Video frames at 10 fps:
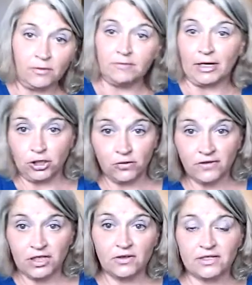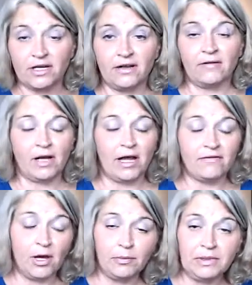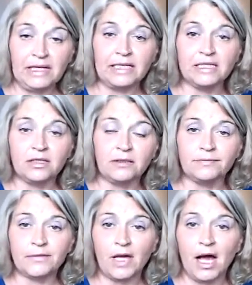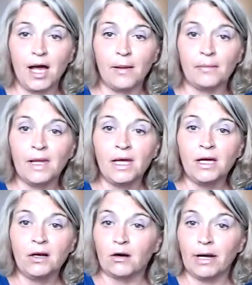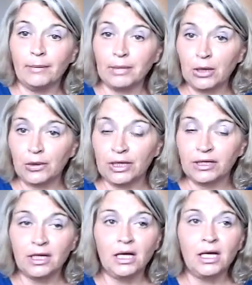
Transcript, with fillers: my new videos that I've uplinked or uploaded,